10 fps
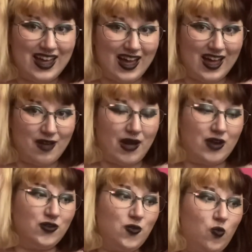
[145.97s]
I
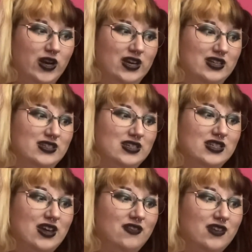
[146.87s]
don't know what it is. It's
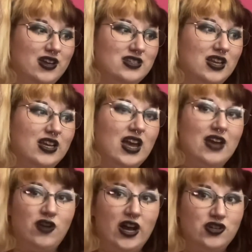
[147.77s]
not like I
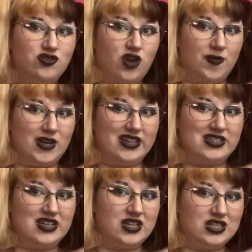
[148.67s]
ever had a
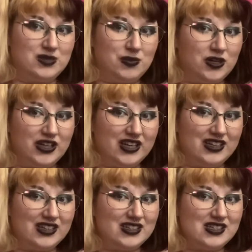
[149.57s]
traumatizing
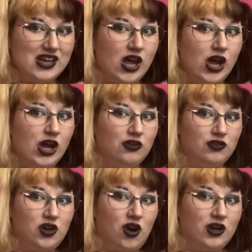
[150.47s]
experience
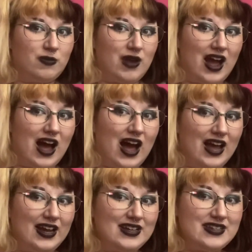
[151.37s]
regarding my
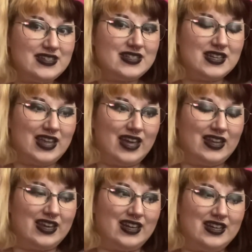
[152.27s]
eyes that
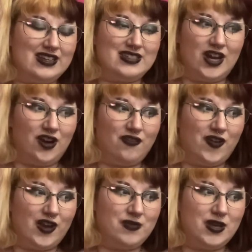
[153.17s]
like
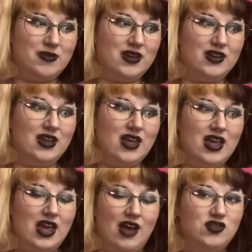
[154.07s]
terrified me, but
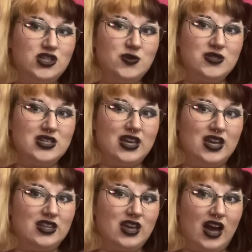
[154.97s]
ever since I was a
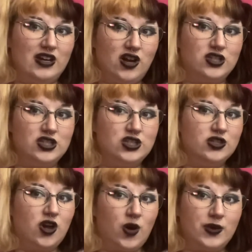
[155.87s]
kid, the eye doctor
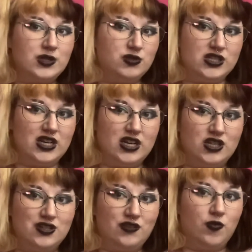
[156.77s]
always presented
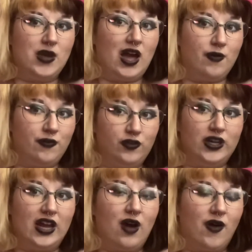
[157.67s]
issues for me. I would
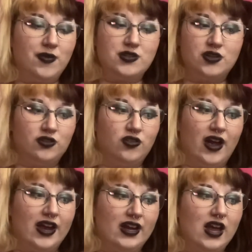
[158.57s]
freak out. I would start
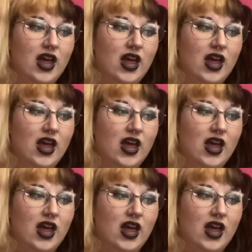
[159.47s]
crying.